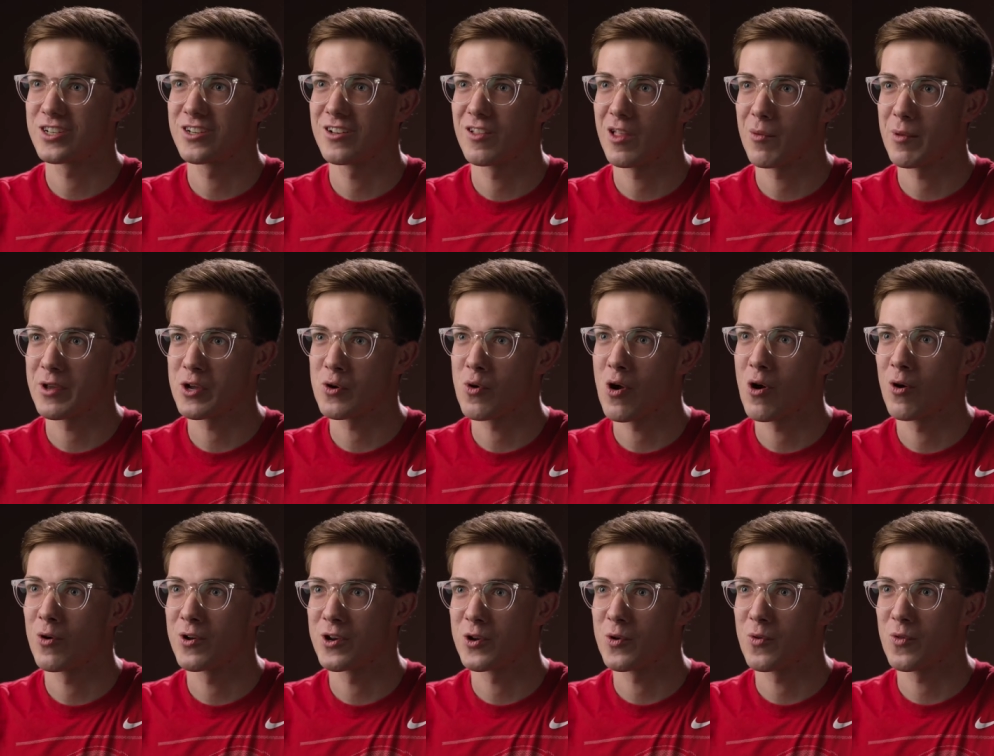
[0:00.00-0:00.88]
to let me grow
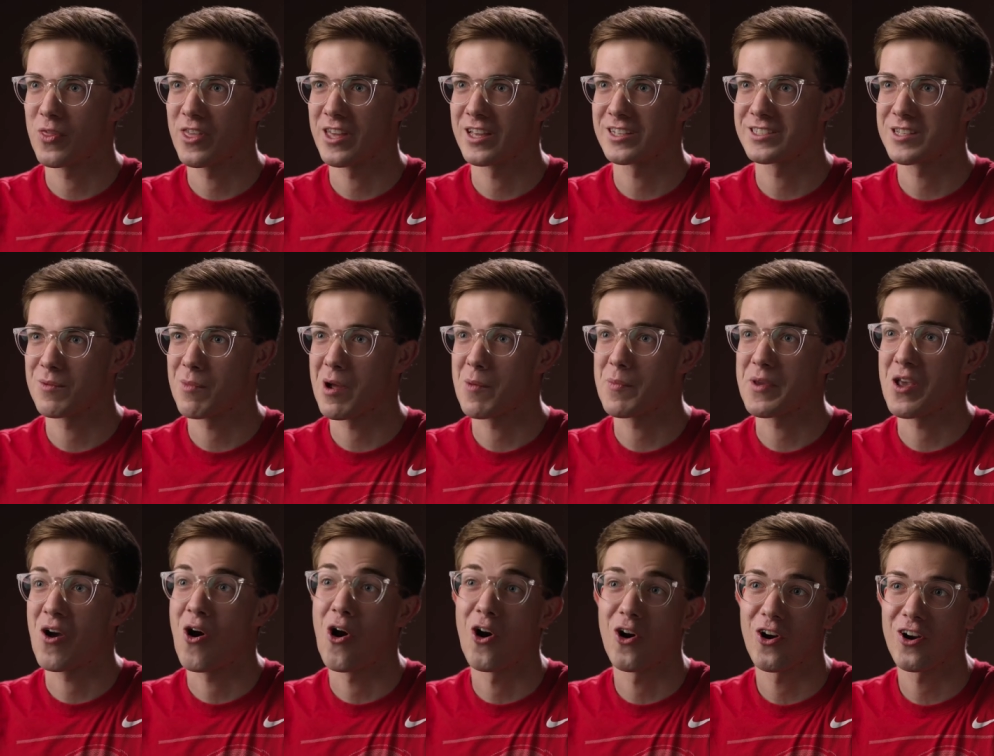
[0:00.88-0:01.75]
and do things that might be
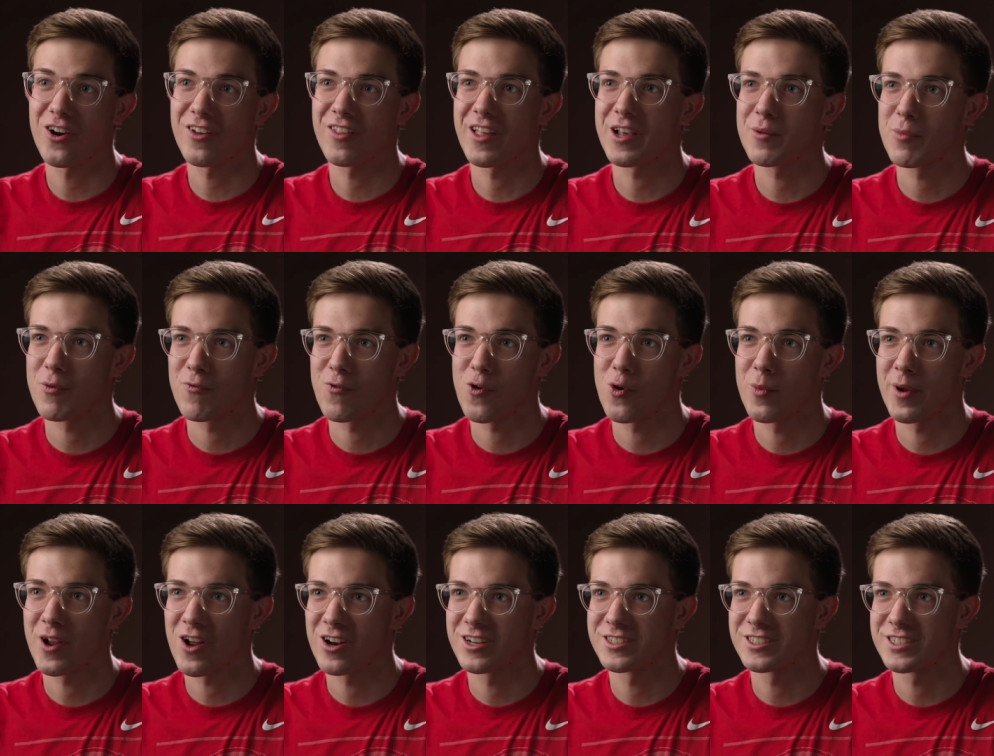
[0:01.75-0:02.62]
hard, like
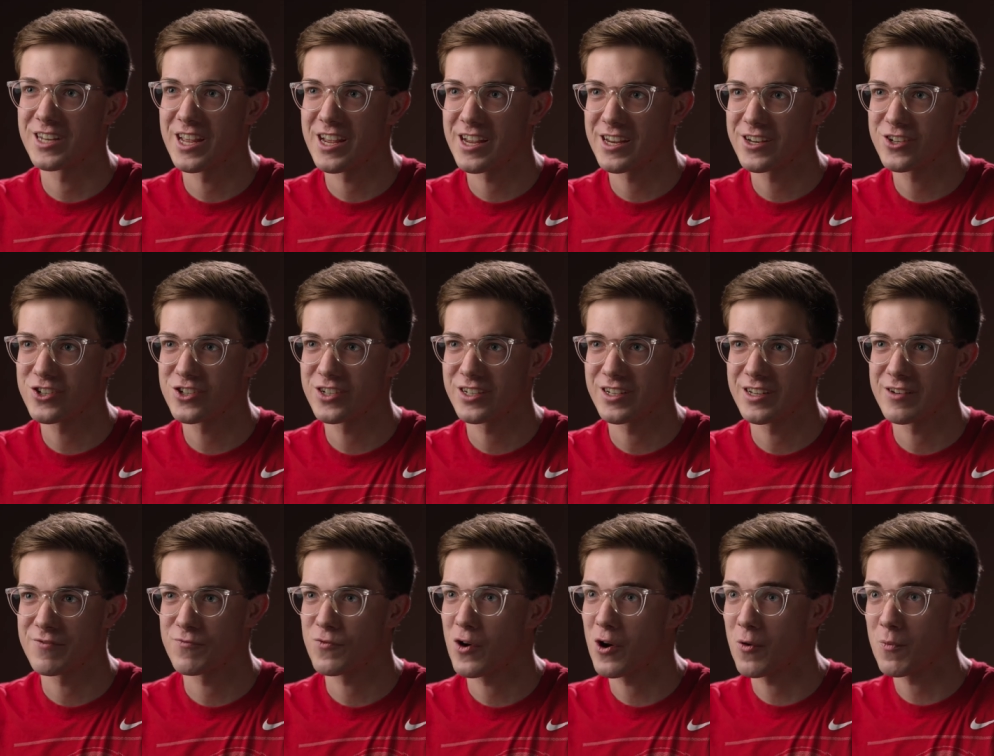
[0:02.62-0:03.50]
performing on stage
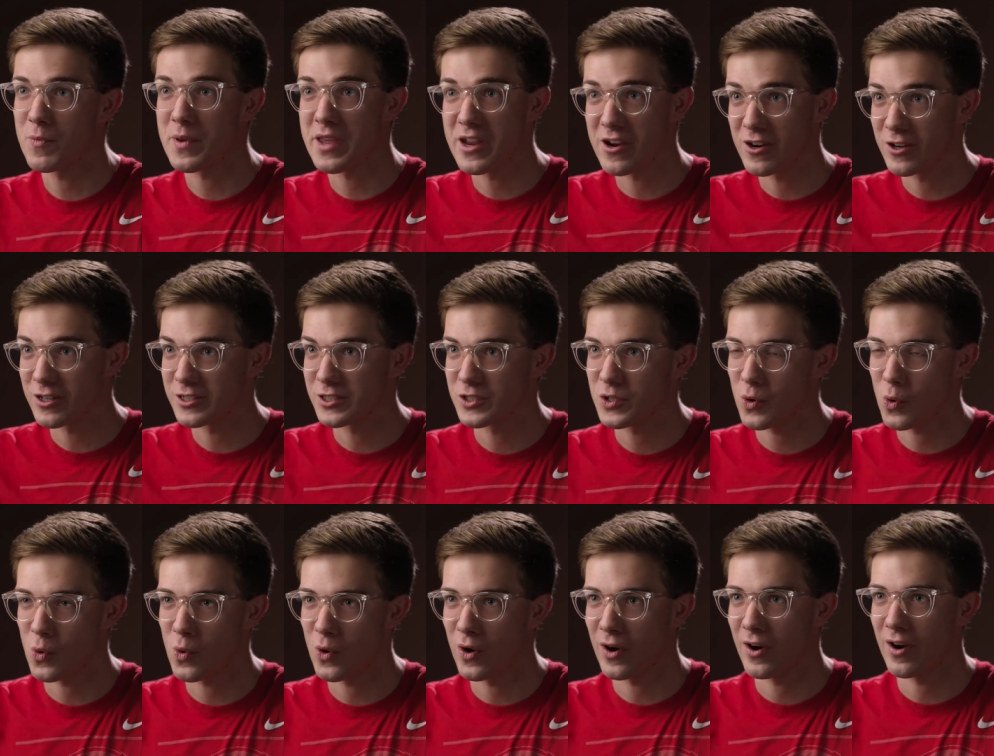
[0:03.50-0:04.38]
in front of peers
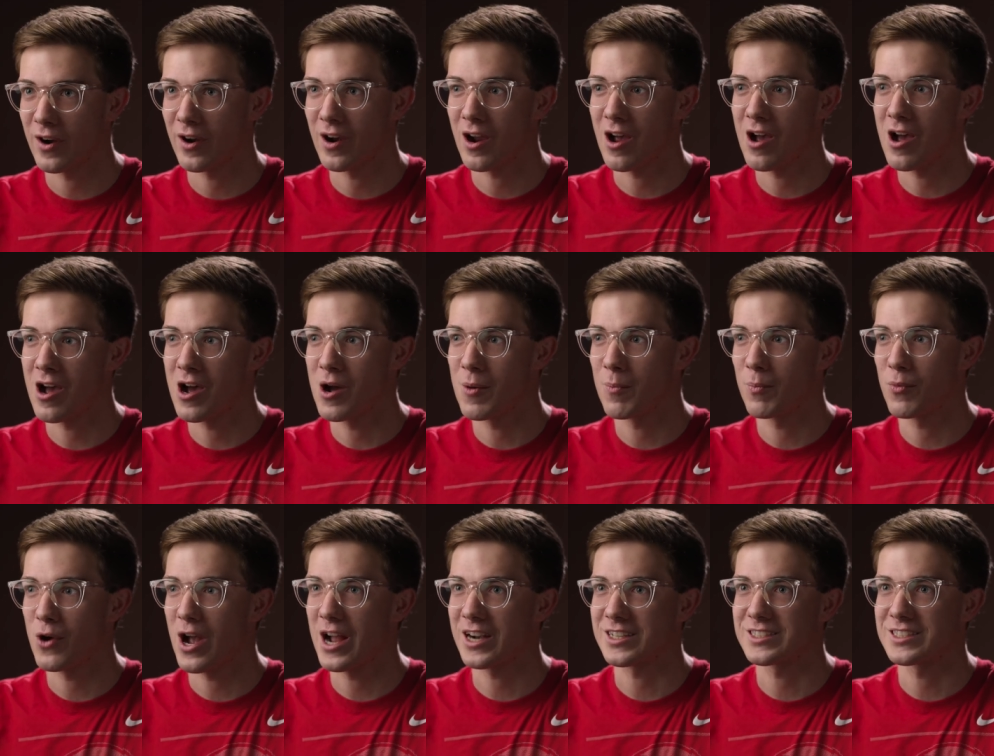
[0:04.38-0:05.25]
or um,
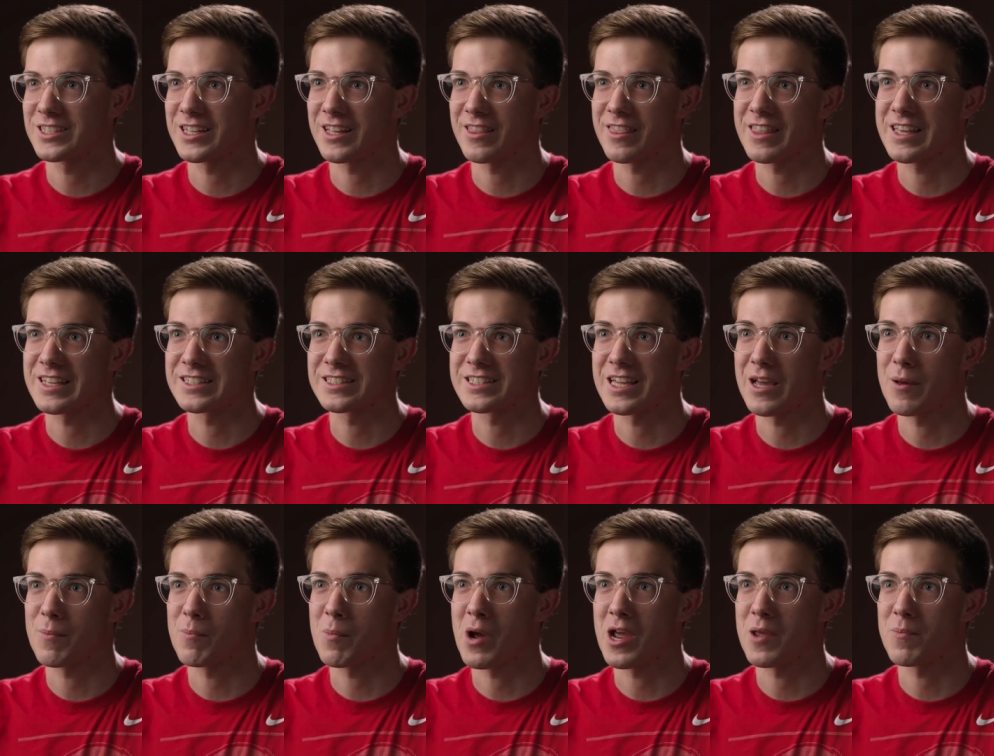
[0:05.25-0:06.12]
practicing things
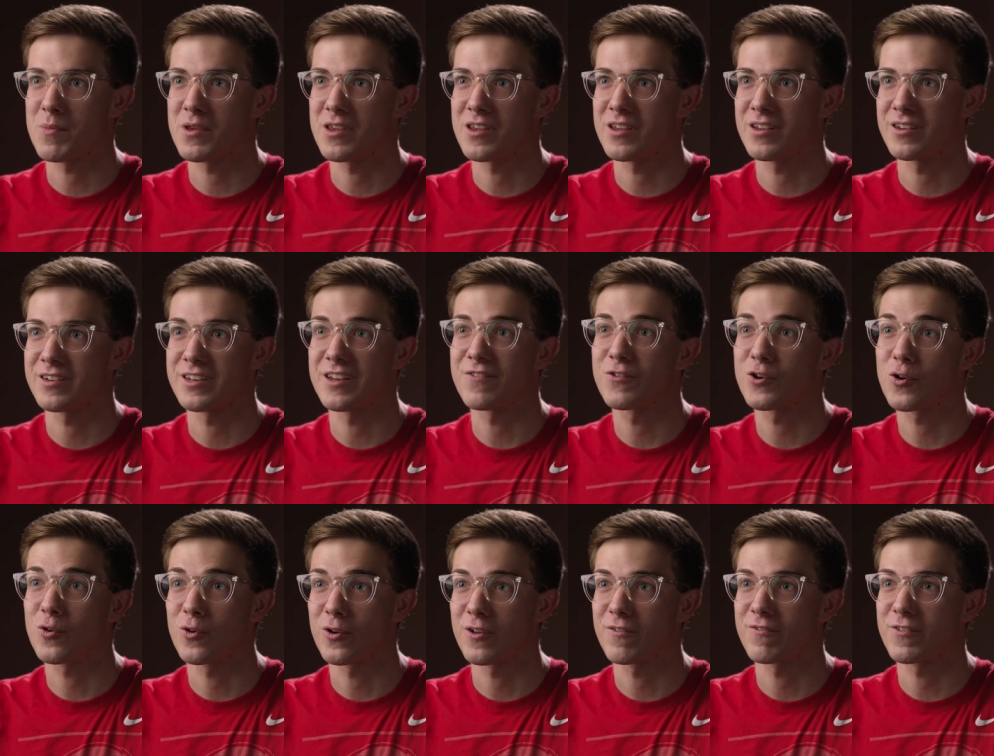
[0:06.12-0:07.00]
that might be
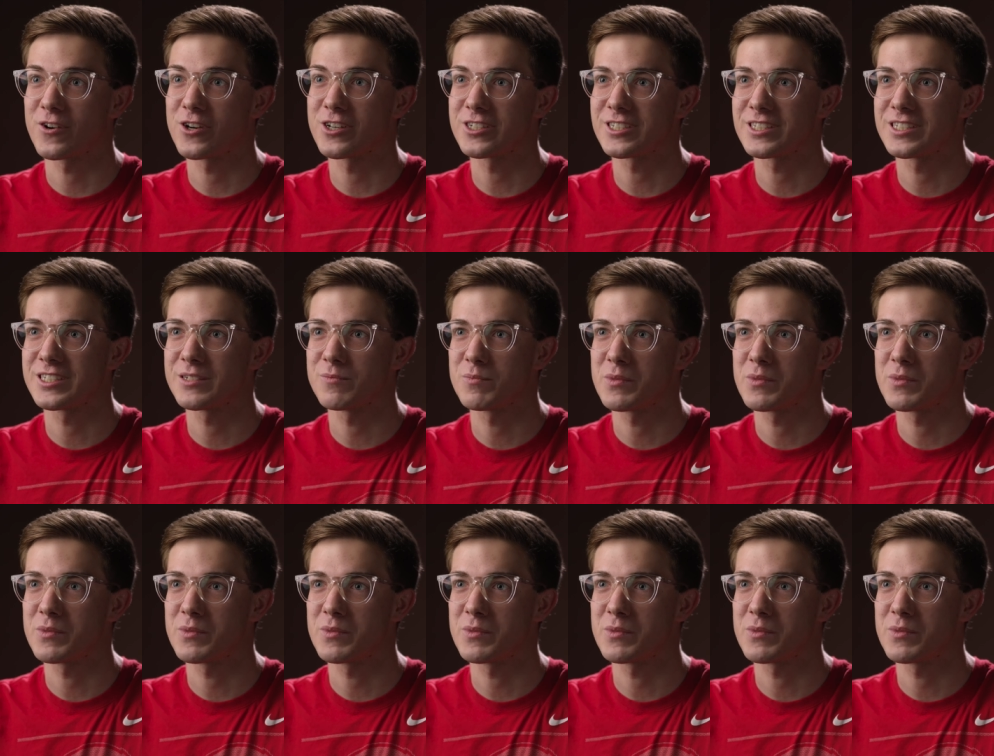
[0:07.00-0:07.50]
difficult at first.